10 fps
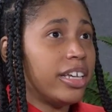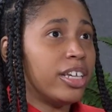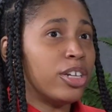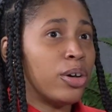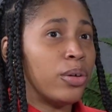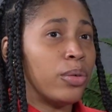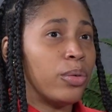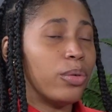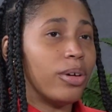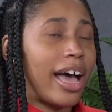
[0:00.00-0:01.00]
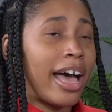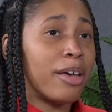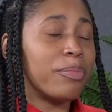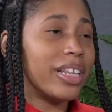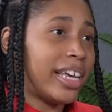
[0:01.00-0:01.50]
You know, I
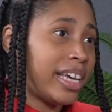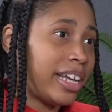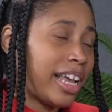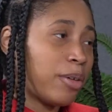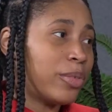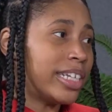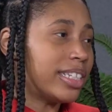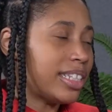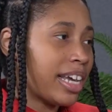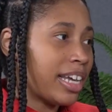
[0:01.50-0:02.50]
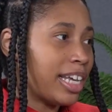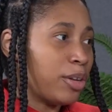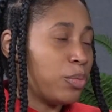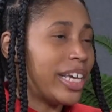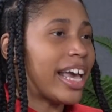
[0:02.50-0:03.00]
played at Wayne State
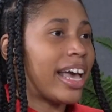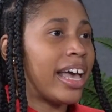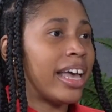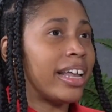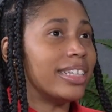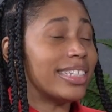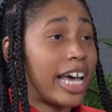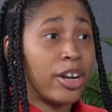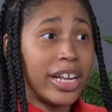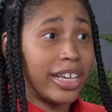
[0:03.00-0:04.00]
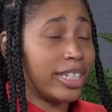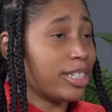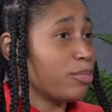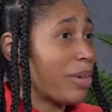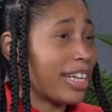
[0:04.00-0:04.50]
and we had
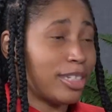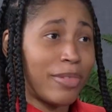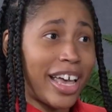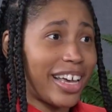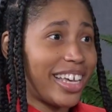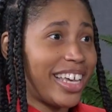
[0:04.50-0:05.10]
Saturdays back to back.